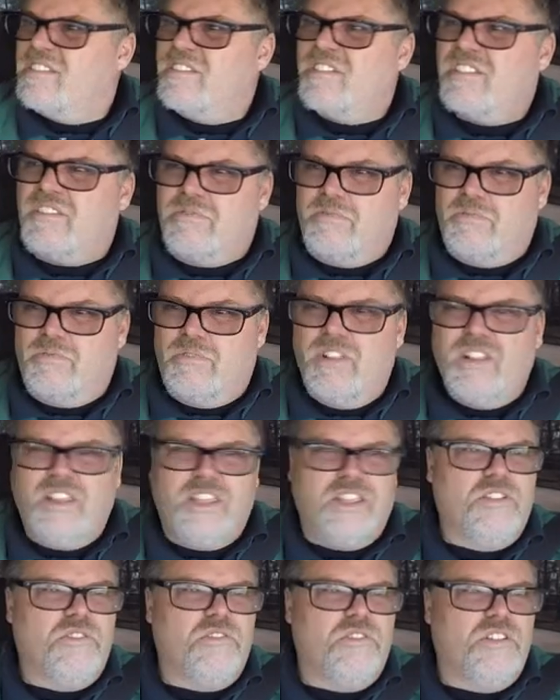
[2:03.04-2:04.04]
What's really
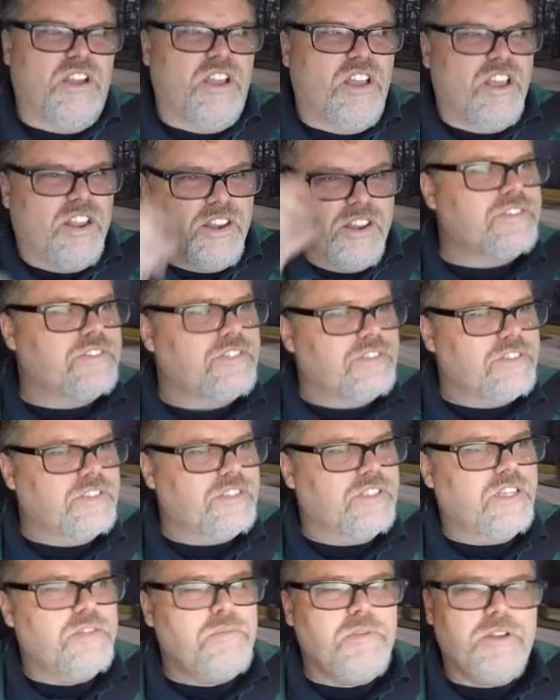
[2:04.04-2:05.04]
going on?
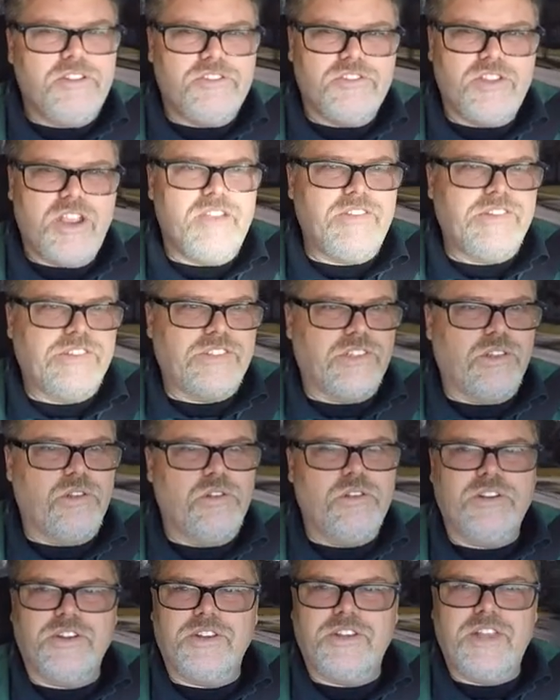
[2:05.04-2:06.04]
Everybody's driving
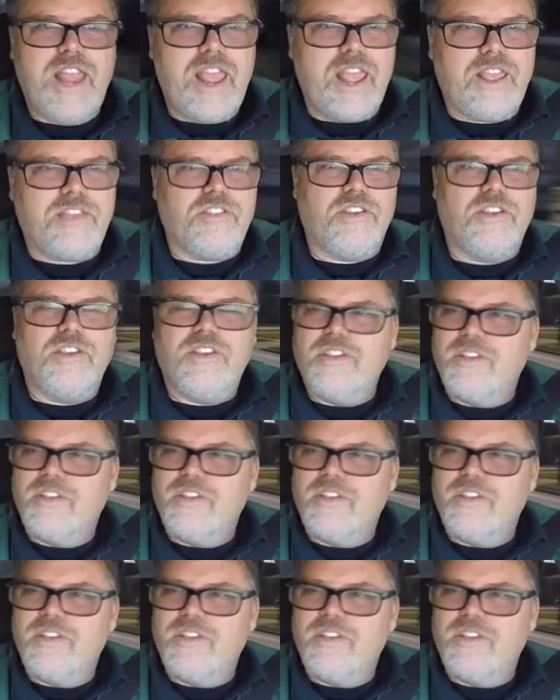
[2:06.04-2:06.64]
slower than dicks.